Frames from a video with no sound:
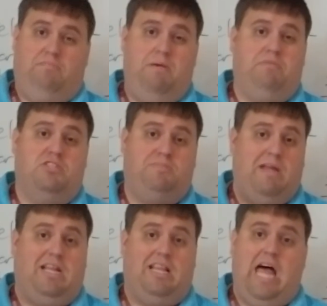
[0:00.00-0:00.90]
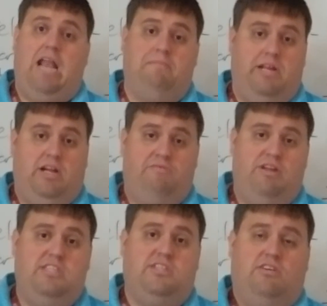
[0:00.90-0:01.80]
People spend a lot of money on
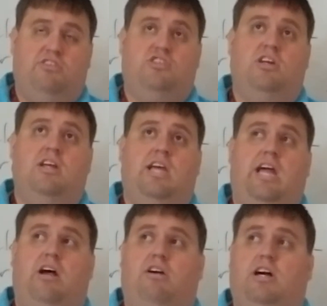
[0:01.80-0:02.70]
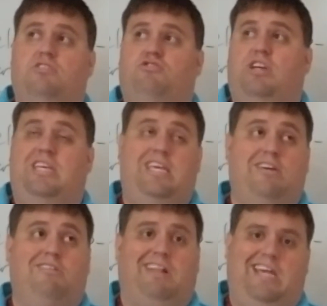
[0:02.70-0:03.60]
research in our country
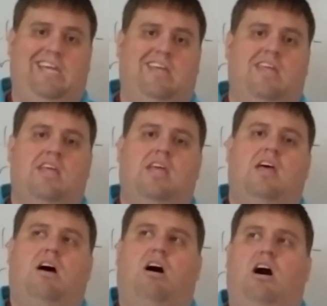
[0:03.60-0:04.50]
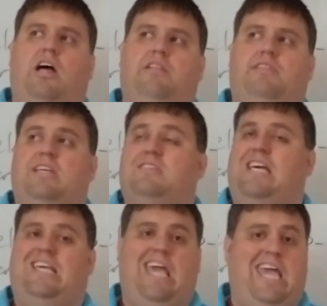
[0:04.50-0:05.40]
yearly on things
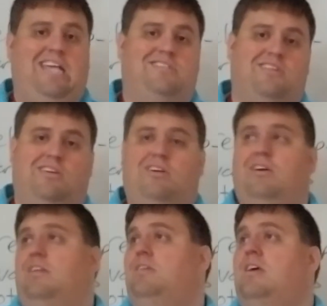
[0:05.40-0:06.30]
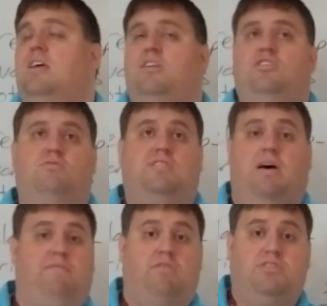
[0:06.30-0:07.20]
like cancer and do
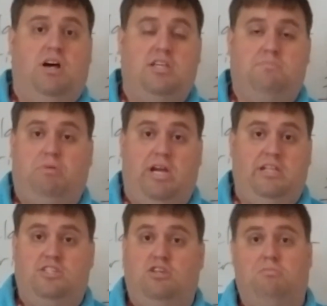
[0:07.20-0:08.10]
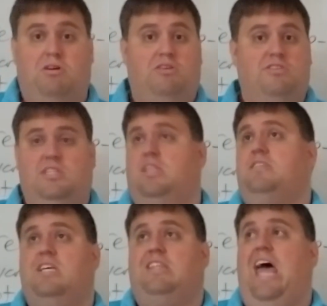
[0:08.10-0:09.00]
cell phones cause brain tumors and
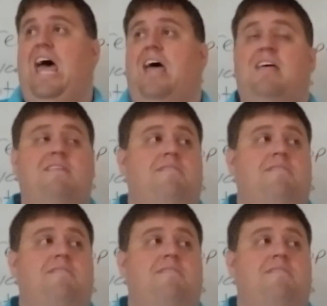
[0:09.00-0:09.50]
things like that